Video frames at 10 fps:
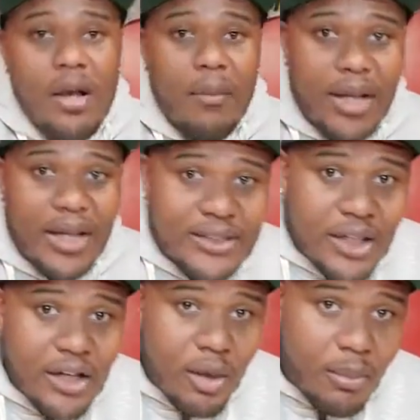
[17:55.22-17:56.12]
But like I
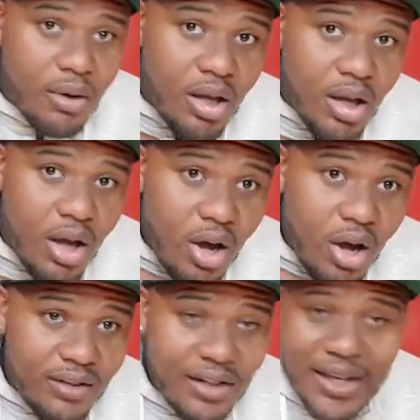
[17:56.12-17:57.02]
said,
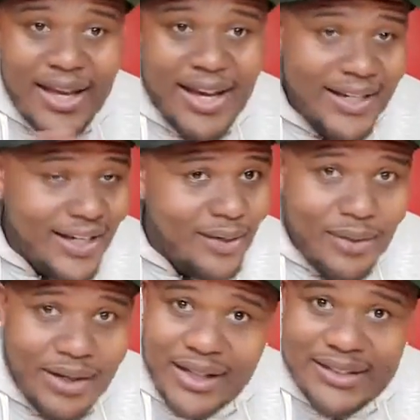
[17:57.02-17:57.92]
like
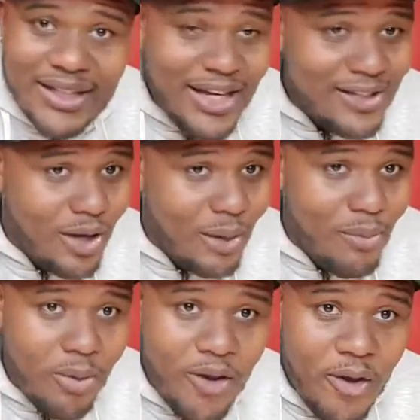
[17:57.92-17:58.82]
I said, guys, I'm
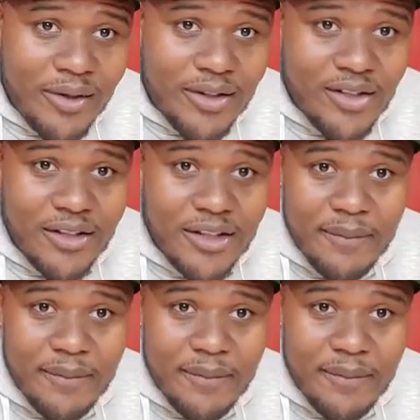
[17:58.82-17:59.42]
all about helping each other.